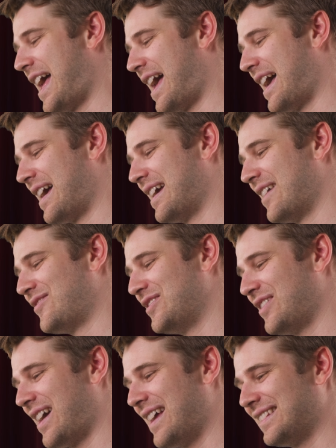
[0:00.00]
If
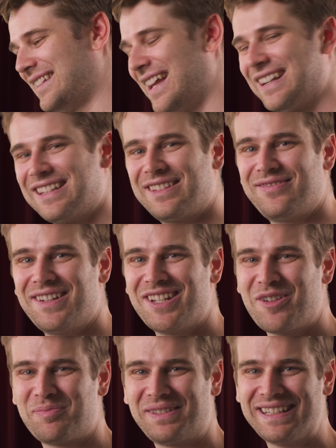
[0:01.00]
you guys like this
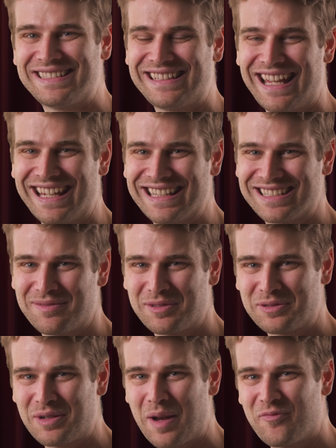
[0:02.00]
video, please like and
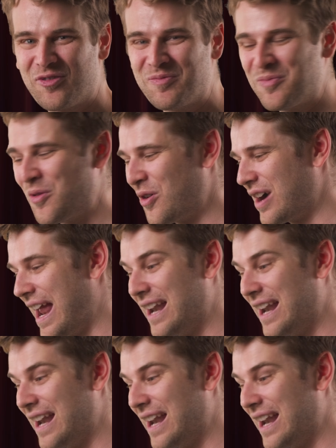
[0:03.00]
subscribe for more.